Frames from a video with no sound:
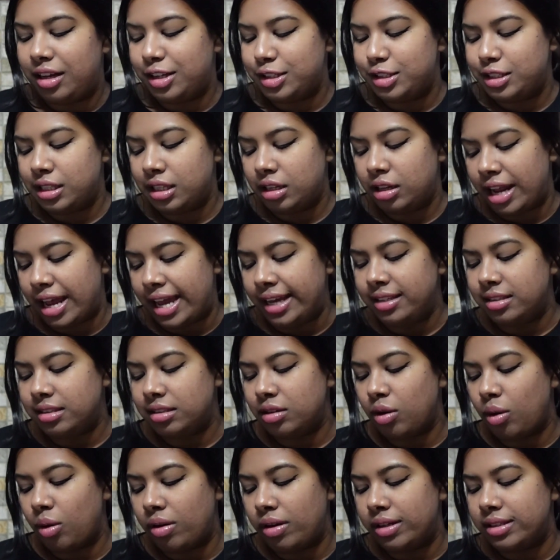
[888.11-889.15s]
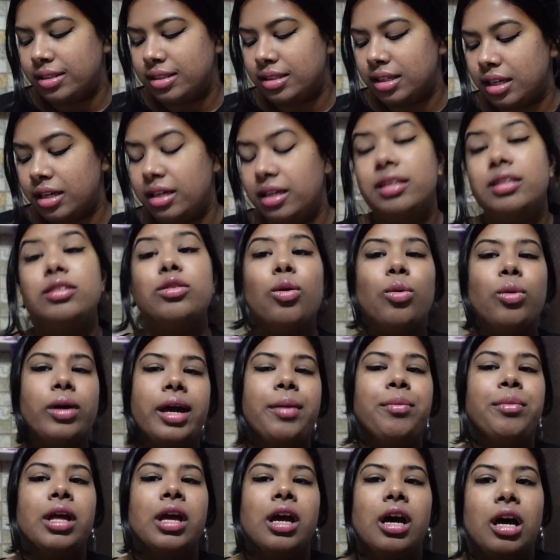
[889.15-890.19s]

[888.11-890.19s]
So the next cost is, okay,